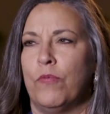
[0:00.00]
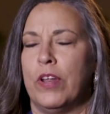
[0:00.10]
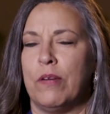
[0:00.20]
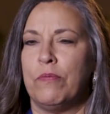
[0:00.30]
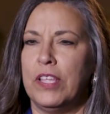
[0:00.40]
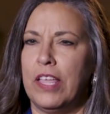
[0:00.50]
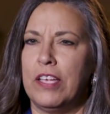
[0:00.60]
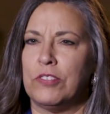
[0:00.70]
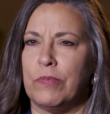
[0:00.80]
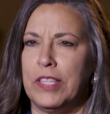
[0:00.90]
What I
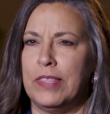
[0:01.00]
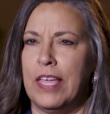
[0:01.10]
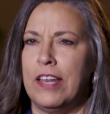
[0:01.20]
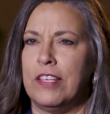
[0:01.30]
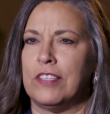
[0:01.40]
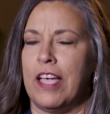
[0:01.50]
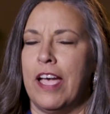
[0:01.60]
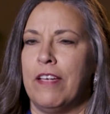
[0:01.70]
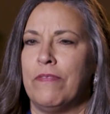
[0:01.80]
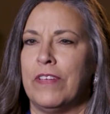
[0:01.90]
realized right then is
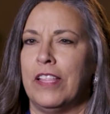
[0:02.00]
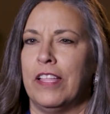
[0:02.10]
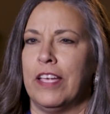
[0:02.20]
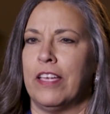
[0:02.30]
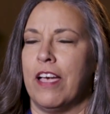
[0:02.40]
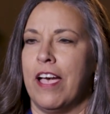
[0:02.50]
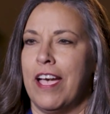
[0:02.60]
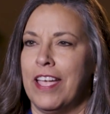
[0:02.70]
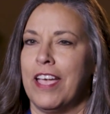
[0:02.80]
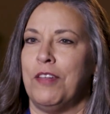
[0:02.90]
I felt like
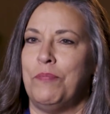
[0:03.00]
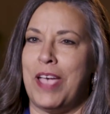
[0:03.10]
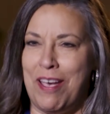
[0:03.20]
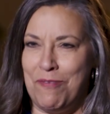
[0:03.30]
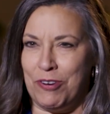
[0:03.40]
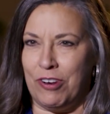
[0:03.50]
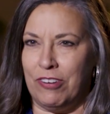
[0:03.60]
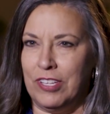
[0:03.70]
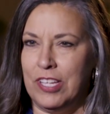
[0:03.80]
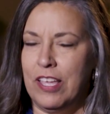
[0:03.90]
I had power,
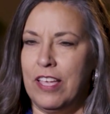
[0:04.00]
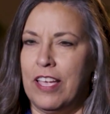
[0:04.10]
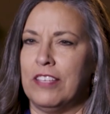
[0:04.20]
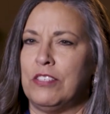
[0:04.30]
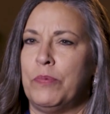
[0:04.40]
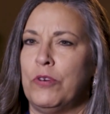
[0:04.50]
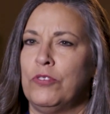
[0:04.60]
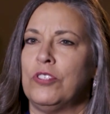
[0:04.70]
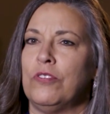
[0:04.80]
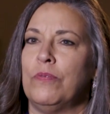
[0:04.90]
as
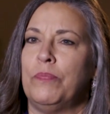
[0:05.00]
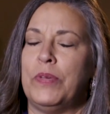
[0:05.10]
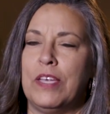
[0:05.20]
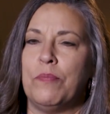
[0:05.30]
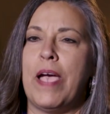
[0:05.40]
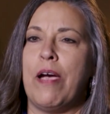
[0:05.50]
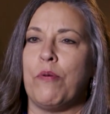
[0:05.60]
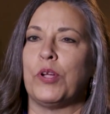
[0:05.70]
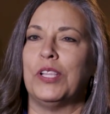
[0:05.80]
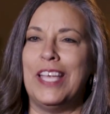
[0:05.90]
opposed to being
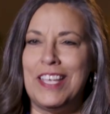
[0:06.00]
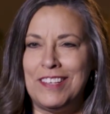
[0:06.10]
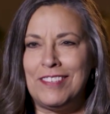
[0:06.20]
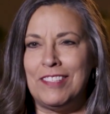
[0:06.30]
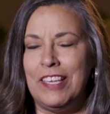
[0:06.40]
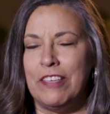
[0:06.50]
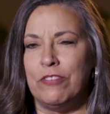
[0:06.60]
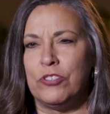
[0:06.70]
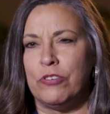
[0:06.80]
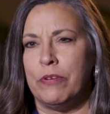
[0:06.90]
powerless in the
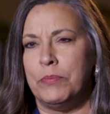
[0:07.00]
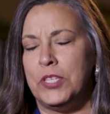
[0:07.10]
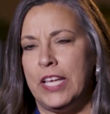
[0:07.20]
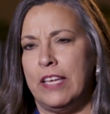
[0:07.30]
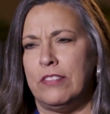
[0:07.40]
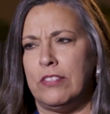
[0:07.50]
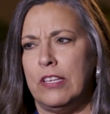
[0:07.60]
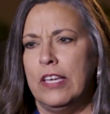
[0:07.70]
other circumstance.